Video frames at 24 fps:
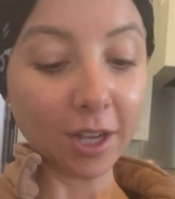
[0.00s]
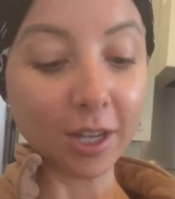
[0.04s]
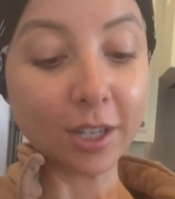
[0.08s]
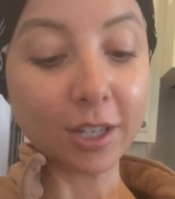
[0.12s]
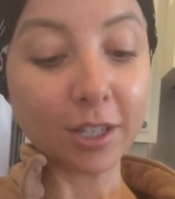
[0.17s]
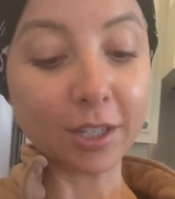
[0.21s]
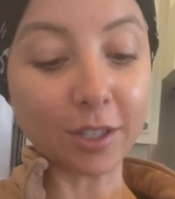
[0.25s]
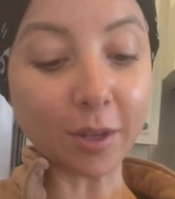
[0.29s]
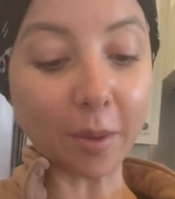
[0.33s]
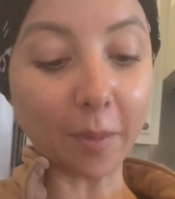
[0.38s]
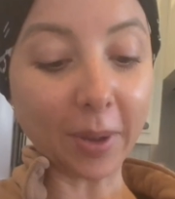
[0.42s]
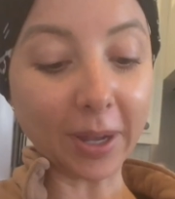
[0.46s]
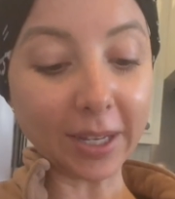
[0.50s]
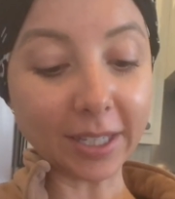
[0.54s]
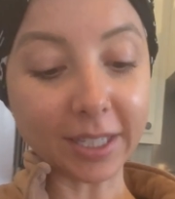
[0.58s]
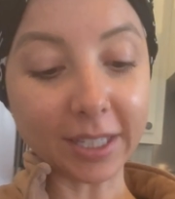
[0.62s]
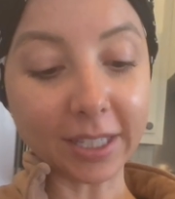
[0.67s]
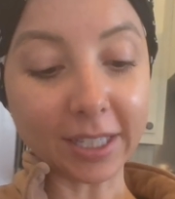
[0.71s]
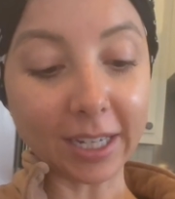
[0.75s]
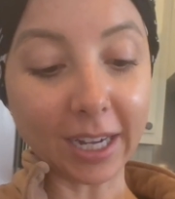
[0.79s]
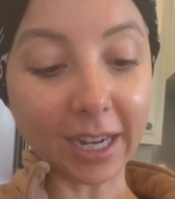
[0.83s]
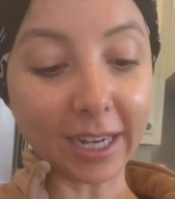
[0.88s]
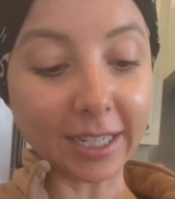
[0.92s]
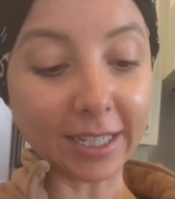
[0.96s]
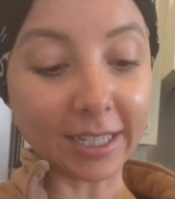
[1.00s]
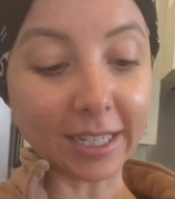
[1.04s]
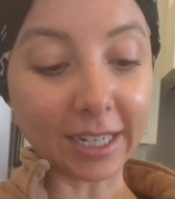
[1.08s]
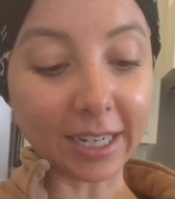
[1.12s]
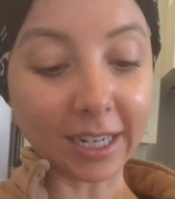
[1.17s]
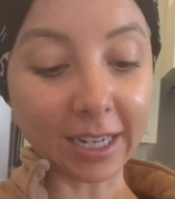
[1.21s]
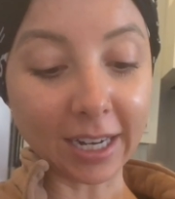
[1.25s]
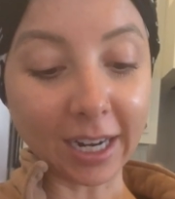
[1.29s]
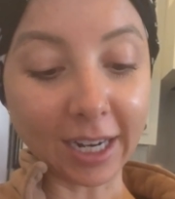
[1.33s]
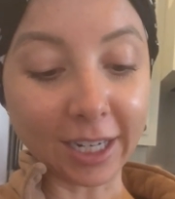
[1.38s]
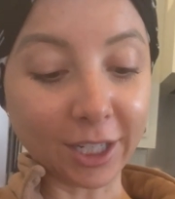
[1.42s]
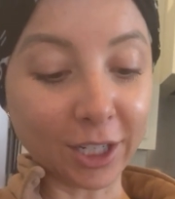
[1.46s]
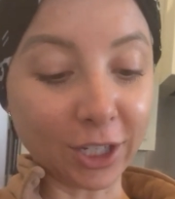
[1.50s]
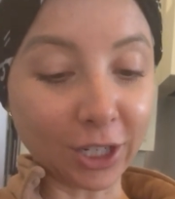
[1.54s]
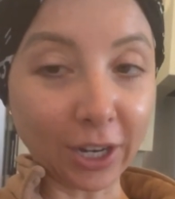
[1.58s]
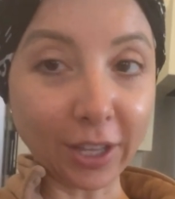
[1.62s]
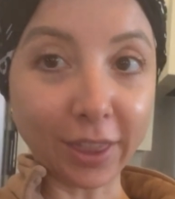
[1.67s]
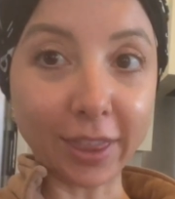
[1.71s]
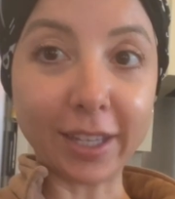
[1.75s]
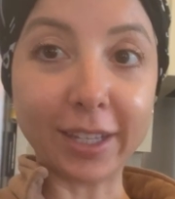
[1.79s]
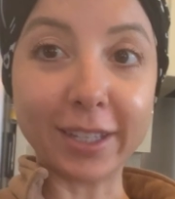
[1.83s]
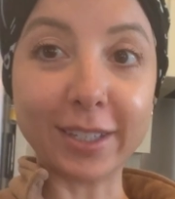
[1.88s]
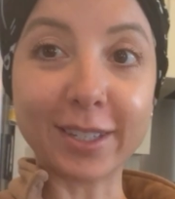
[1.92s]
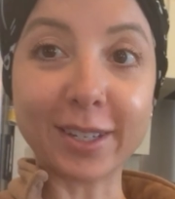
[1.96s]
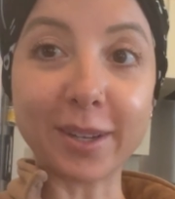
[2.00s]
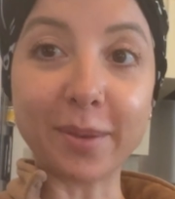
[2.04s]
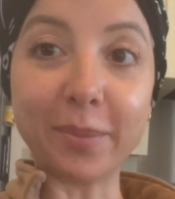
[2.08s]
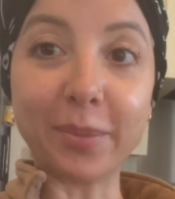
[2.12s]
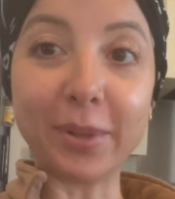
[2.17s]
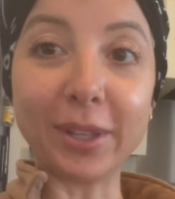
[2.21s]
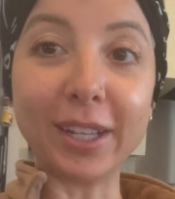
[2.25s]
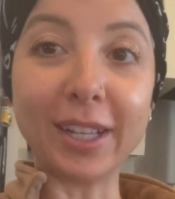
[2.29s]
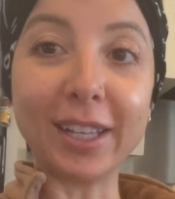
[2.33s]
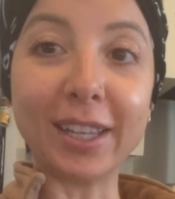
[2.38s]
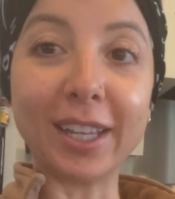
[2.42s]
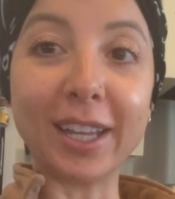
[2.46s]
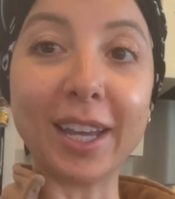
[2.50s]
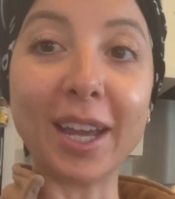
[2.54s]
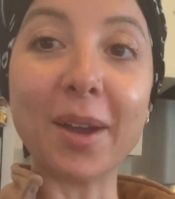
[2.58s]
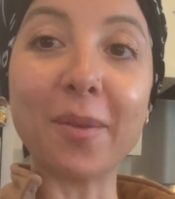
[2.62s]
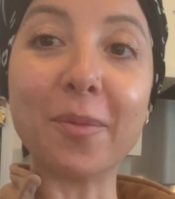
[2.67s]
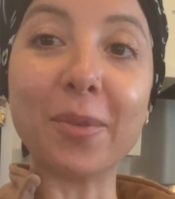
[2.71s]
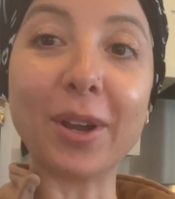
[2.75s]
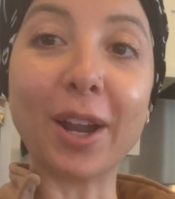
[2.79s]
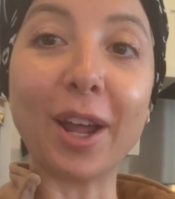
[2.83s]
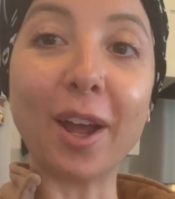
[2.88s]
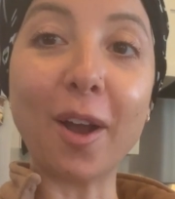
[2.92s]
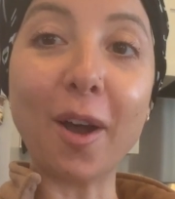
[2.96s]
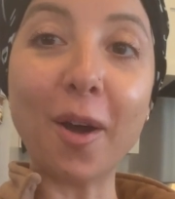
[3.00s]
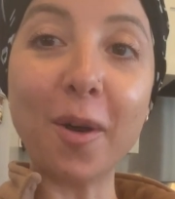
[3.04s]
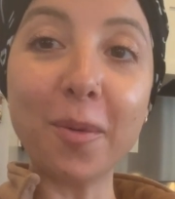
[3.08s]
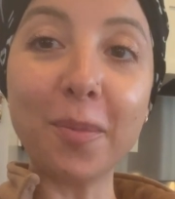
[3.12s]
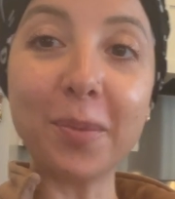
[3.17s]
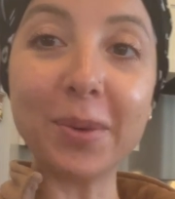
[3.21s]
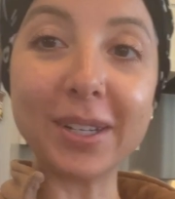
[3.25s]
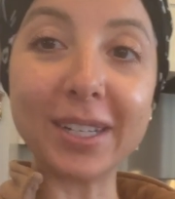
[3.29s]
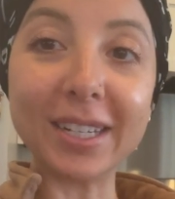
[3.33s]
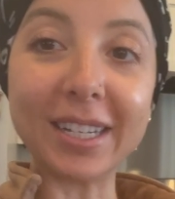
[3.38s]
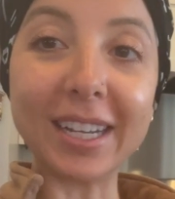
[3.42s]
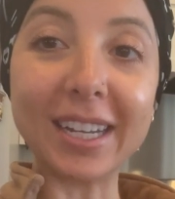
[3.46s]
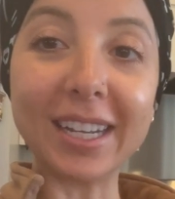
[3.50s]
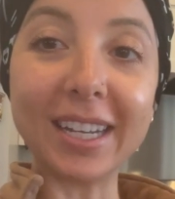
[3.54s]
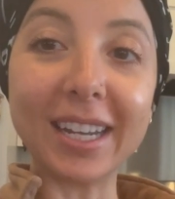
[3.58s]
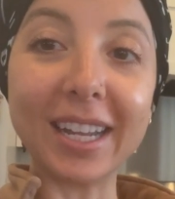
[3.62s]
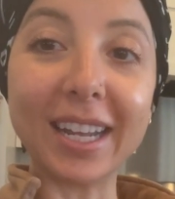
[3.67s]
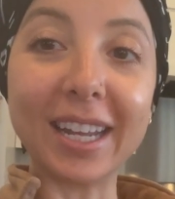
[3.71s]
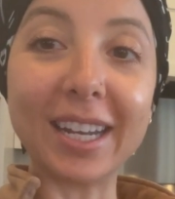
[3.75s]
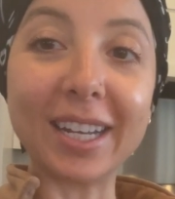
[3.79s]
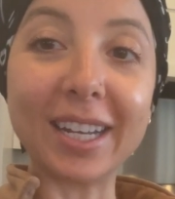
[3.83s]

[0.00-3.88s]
So basically I shut these completely, and when I opened it, it